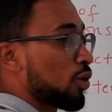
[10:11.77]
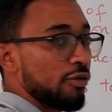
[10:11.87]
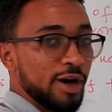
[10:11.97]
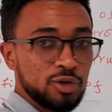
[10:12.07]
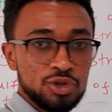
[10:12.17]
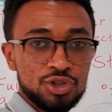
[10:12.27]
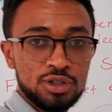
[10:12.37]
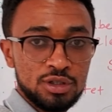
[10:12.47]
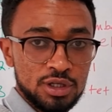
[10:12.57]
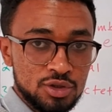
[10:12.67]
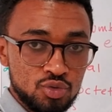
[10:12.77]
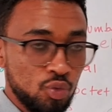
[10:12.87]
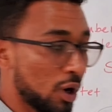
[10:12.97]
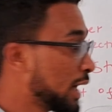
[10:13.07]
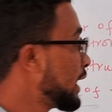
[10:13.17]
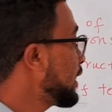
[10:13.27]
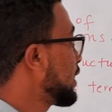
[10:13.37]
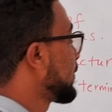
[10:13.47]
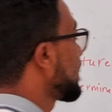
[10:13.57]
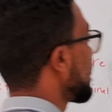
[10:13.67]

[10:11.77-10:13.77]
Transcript: electron of hydrogen is 1,